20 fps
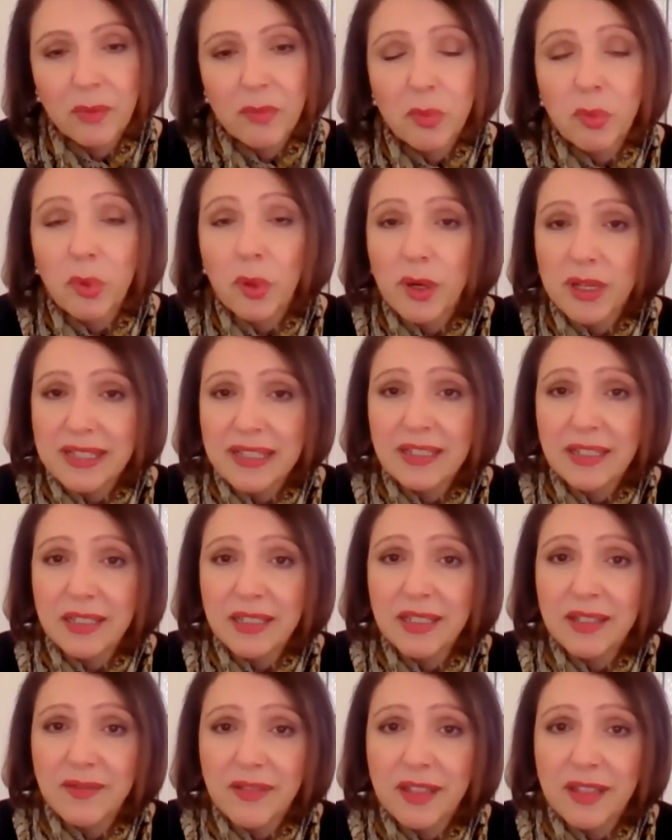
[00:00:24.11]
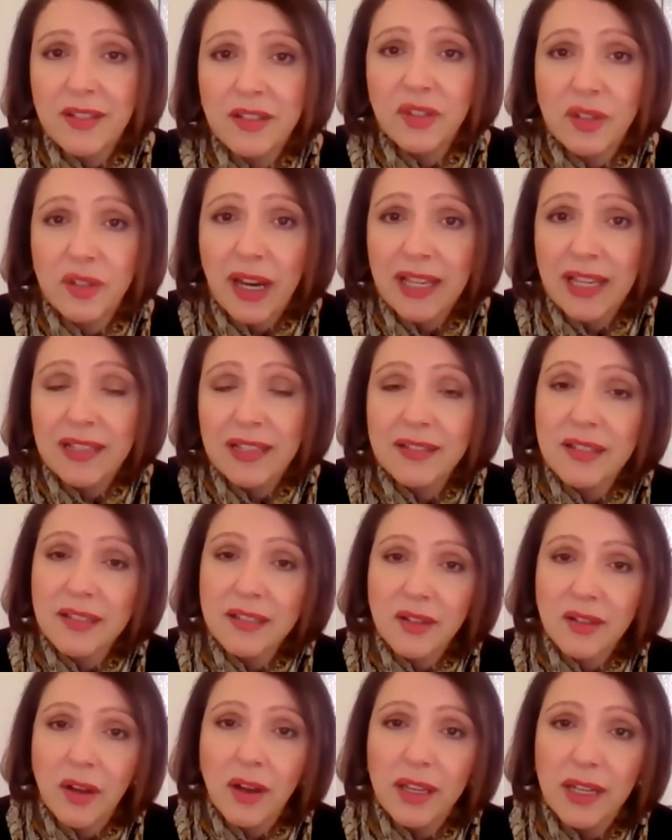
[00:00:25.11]
I'm the President of the Australian
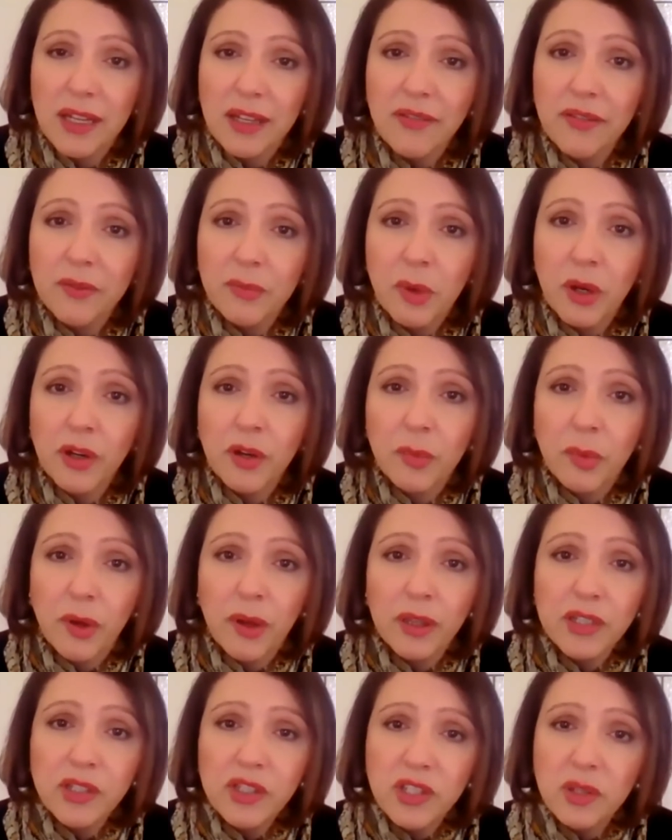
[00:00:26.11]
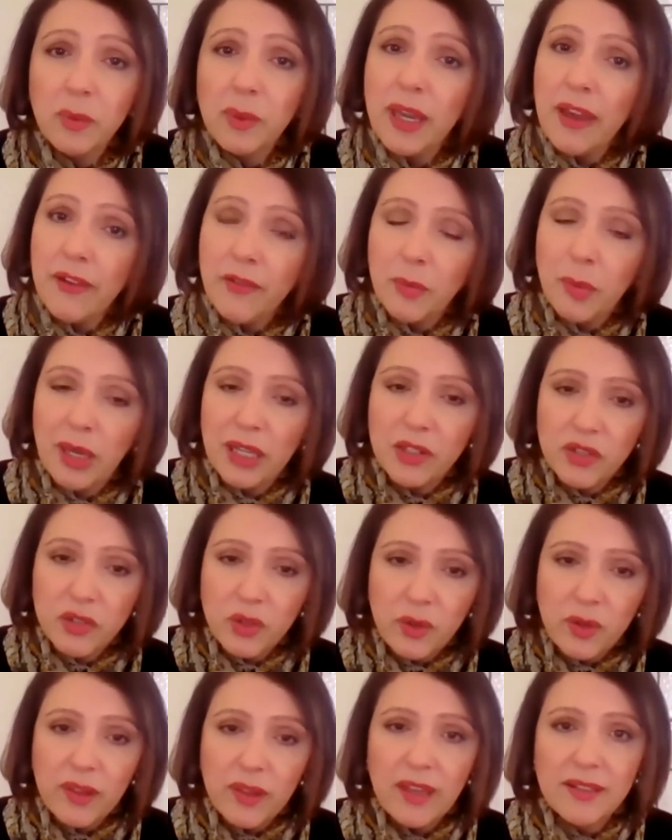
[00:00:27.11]
Society for Microbiology. We have about
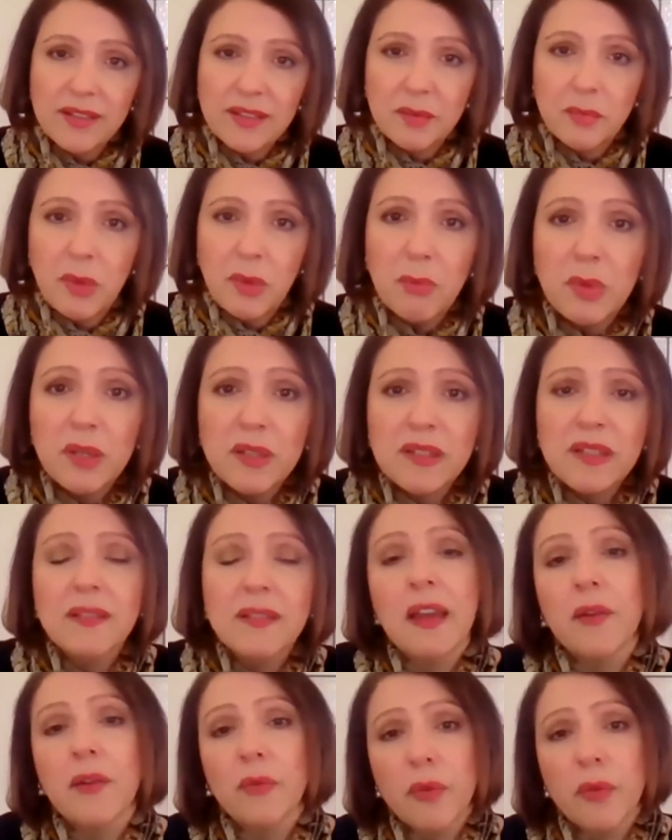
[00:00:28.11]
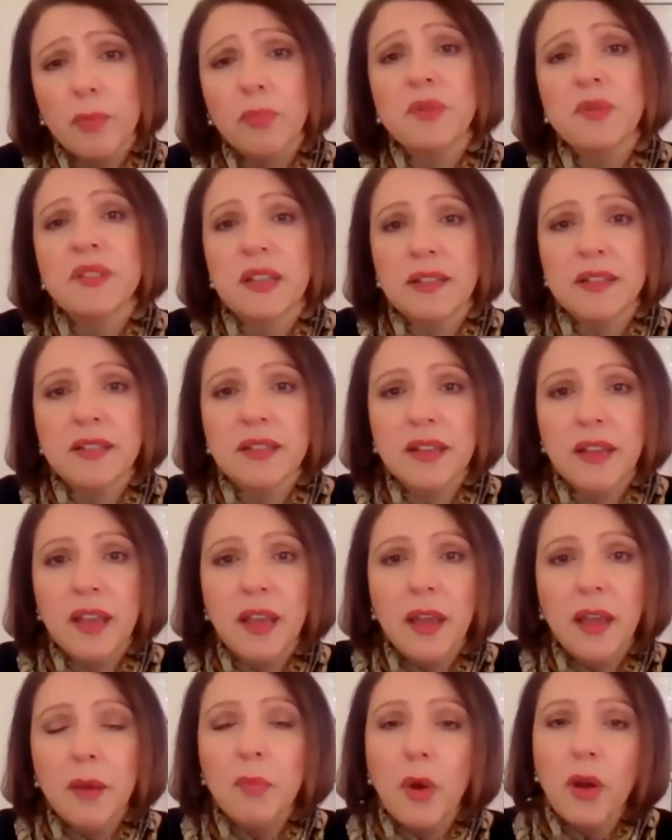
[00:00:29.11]
2,000 members and that represents
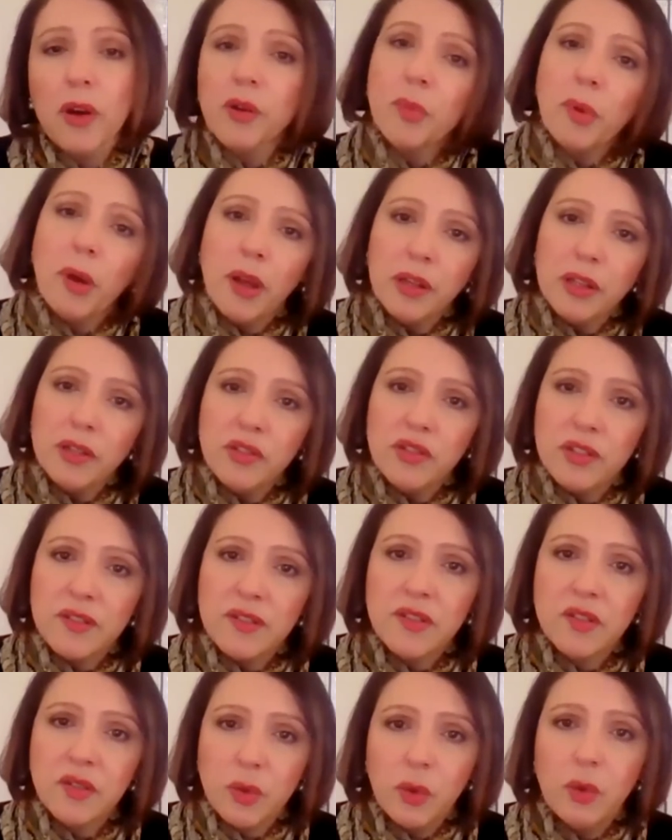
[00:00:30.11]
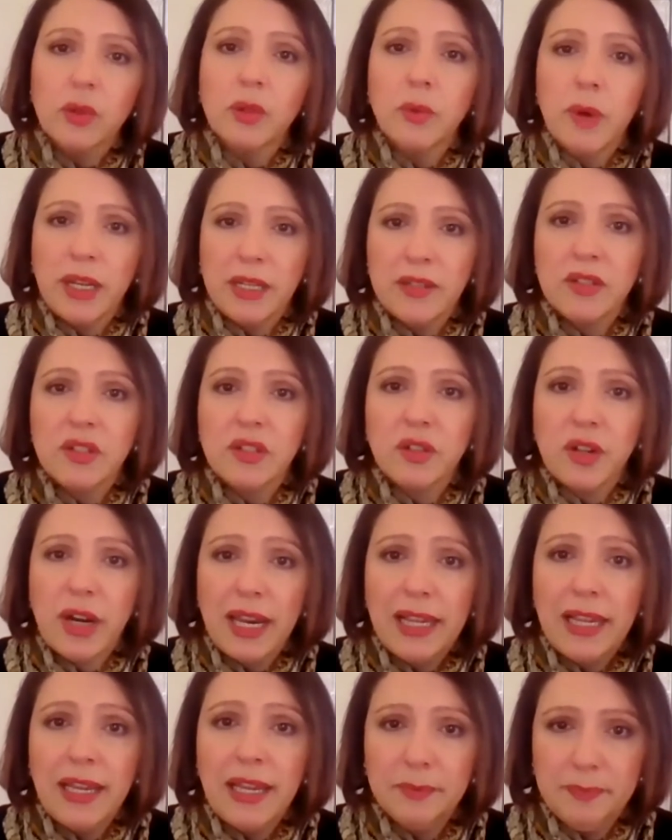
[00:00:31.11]
microbiologists all around
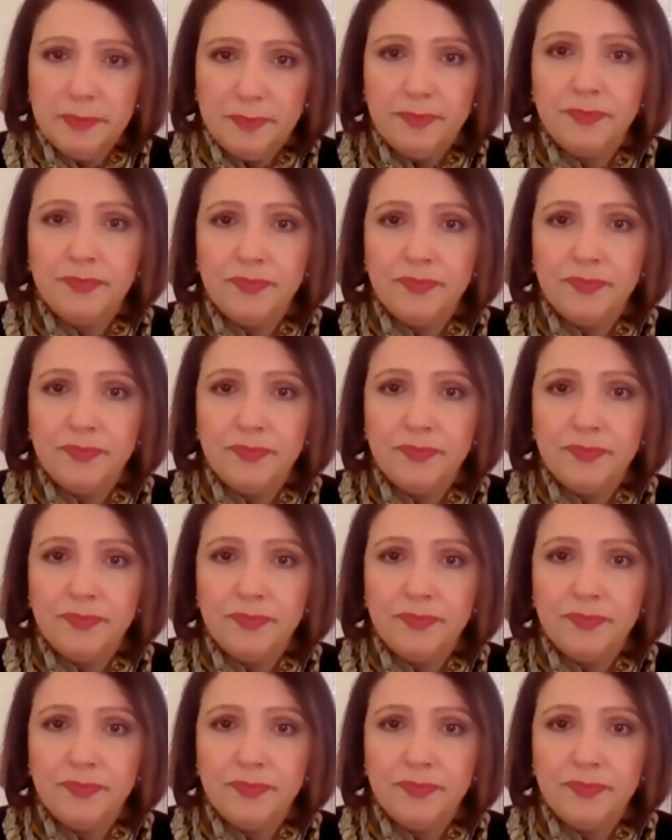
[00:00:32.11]
Australia.